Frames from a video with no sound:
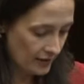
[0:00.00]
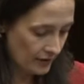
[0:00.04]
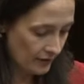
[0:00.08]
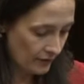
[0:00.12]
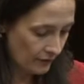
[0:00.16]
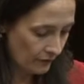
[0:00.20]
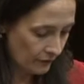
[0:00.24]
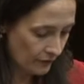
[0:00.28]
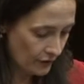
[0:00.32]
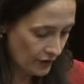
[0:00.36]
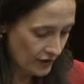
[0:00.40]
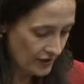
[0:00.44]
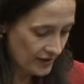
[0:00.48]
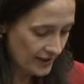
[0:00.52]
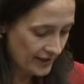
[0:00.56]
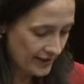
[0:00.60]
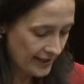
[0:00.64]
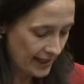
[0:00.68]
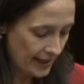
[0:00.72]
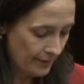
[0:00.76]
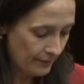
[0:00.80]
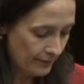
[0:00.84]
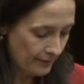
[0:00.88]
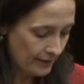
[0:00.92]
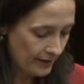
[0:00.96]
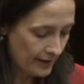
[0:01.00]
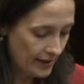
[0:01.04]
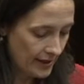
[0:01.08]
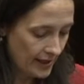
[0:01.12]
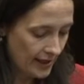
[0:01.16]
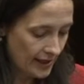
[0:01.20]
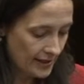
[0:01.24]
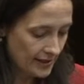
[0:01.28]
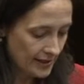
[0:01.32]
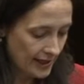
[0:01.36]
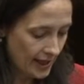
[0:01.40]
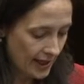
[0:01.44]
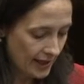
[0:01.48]
first step in
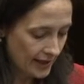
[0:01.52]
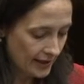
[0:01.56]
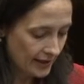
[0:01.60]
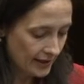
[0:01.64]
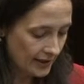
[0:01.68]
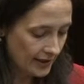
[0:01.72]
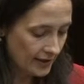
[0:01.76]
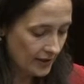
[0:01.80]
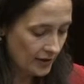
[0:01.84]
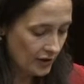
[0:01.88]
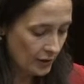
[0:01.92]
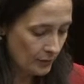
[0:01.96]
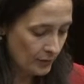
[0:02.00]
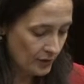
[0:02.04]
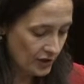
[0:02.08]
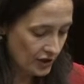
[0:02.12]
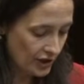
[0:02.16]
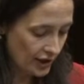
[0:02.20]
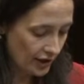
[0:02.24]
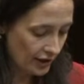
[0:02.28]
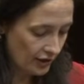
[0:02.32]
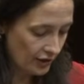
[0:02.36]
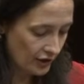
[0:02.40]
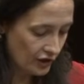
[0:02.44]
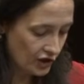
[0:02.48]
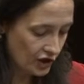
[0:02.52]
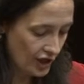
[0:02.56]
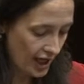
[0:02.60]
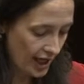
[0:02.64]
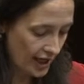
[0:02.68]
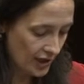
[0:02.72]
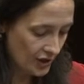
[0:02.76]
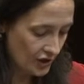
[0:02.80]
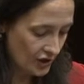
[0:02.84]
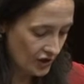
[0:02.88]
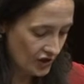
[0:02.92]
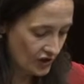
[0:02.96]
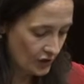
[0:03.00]
tackling the particular
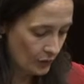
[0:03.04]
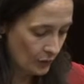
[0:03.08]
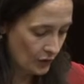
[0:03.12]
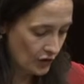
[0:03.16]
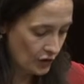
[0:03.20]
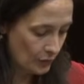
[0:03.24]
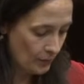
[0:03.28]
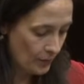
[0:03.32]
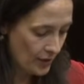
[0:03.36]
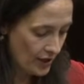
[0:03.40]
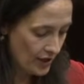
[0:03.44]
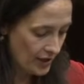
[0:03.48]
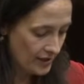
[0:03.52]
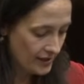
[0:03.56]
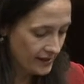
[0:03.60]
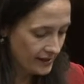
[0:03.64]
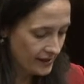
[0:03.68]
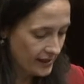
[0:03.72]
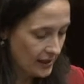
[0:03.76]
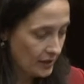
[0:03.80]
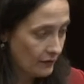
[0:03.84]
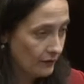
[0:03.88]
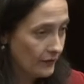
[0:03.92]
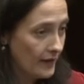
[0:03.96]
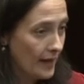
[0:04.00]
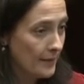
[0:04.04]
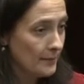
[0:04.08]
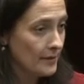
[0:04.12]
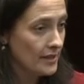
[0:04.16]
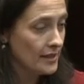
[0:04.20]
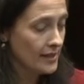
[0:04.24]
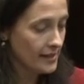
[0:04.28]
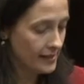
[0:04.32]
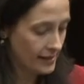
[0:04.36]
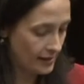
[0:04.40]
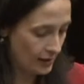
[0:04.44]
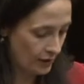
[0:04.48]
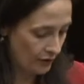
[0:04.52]
challenges which parents and
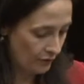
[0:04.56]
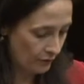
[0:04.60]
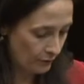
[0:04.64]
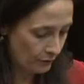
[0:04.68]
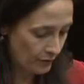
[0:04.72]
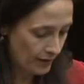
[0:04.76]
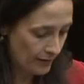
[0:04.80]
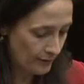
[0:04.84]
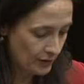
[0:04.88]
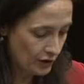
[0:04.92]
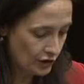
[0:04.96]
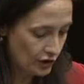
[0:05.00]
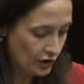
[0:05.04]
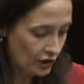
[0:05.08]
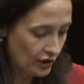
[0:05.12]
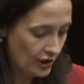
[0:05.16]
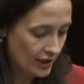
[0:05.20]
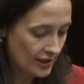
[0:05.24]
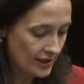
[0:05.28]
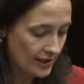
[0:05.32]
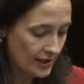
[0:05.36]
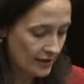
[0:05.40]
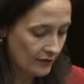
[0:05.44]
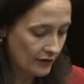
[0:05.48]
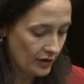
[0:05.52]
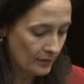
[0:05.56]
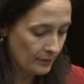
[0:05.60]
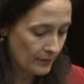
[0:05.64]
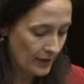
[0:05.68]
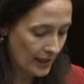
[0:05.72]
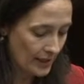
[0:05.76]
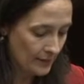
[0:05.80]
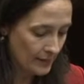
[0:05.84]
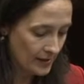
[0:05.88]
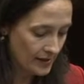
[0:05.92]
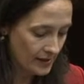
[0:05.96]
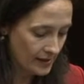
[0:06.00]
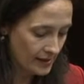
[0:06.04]
families of prematurely delivered
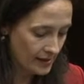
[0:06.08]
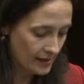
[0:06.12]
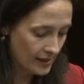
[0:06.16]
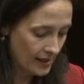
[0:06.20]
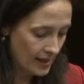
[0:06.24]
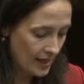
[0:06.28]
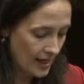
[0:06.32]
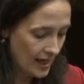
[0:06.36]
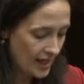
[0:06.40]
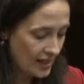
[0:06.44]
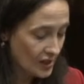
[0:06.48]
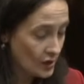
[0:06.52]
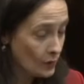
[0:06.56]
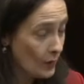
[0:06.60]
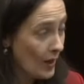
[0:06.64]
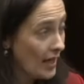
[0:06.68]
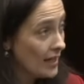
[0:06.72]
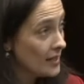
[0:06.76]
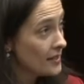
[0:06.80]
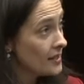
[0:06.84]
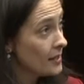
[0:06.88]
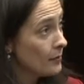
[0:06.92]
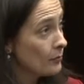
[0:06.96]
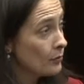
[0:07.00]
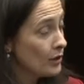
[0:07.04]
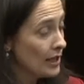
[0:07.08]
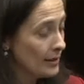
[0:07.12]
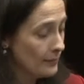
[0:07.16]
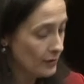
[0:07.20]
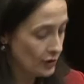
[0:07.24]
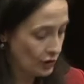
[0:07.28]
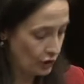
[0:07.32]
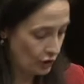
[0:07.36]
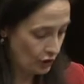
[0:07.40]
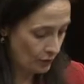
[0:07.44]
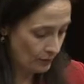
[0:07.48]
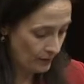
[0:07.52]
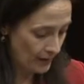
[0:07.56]
babies, as well as the
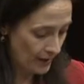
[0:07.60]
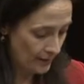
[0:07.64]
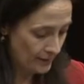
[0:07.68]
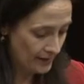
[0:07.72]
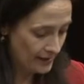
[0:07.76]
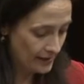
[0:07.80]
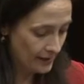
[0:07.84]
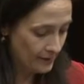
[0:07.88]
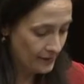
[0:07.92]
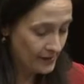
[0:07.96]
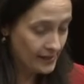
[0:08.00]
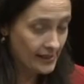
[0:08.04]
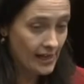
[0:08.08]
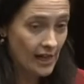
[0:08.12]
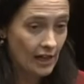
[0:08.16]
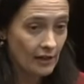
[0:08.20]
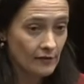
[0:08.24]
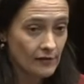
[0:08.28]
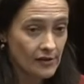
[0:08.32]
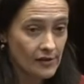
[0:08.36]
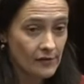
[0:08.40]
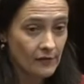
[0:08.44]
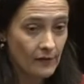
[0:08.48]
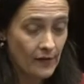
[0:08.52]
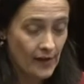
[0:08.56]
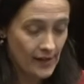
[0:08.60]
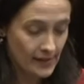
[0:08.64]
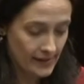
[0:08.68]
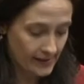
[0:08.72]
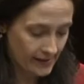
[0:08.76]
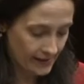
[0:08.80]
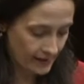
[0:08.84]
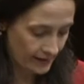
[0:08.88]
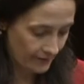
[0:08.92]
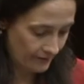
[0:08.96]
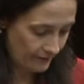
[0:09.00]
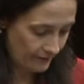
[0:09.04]
premature babies themselves, face.